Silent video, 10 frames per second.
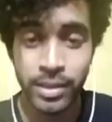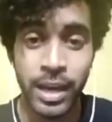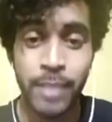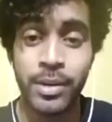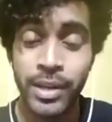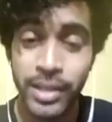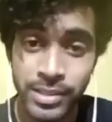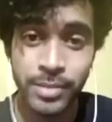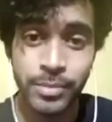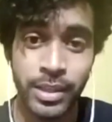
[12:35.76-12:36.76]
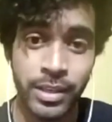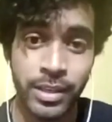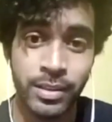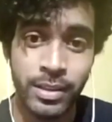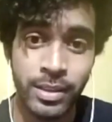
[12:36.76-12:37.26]
I'm learning something,
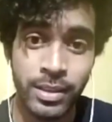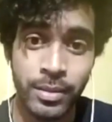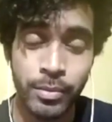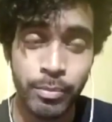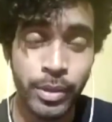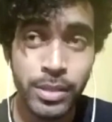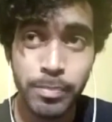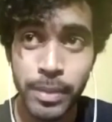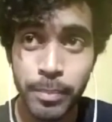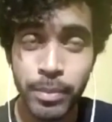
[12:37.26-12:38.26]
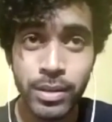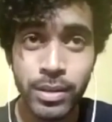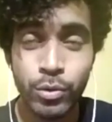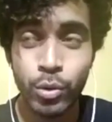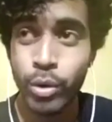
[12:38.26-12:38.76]
because people
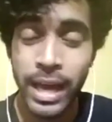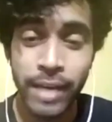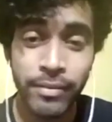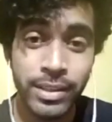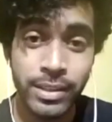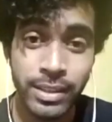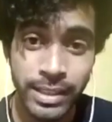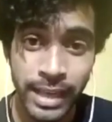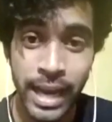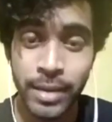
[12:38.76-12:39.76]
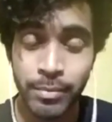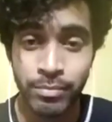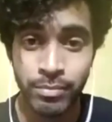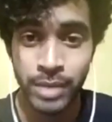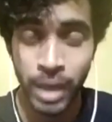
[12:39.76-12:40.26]
don't have it. Time
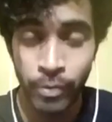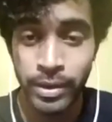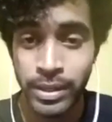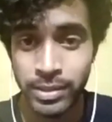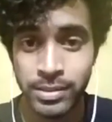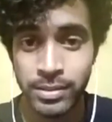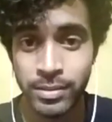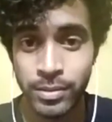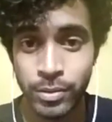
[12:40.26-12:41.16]
nowadays to